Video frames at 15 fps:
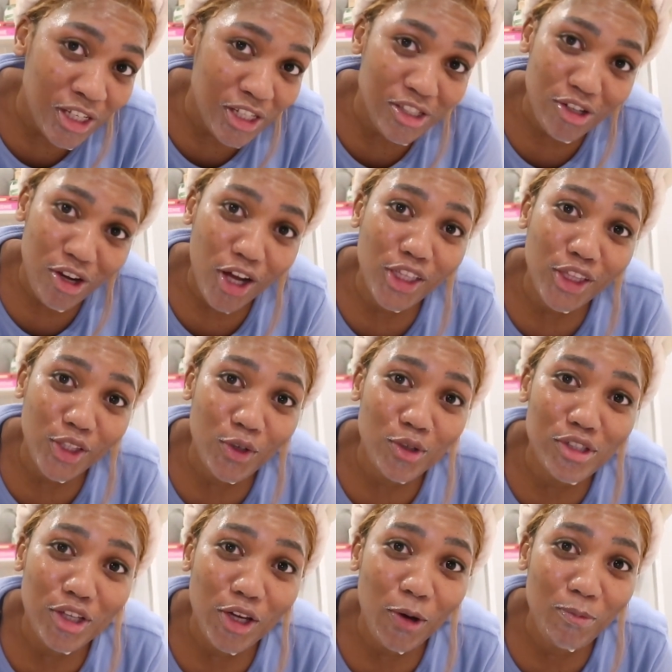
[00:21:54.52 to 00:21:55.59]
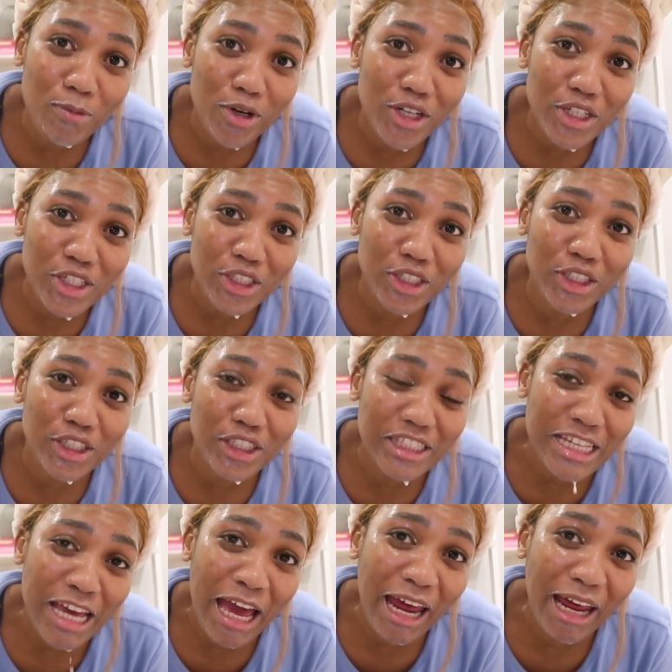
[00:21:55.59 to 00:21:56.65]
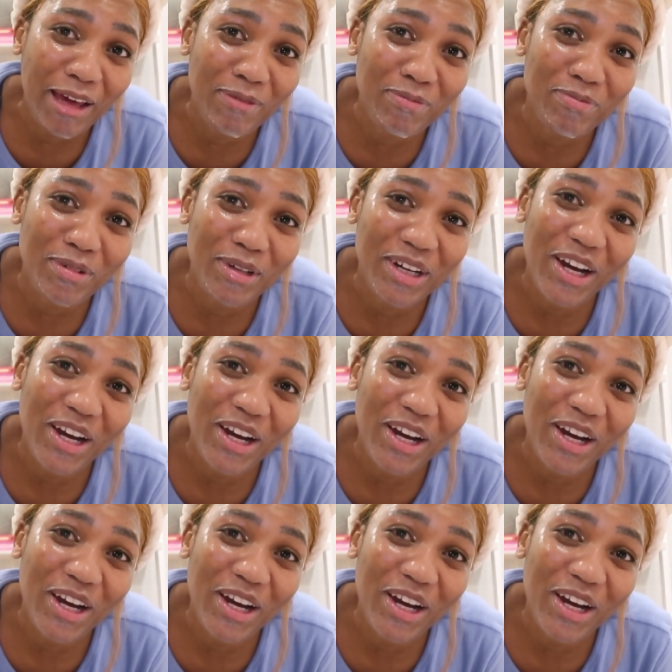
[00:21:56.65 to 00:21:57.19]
is not those commercial type.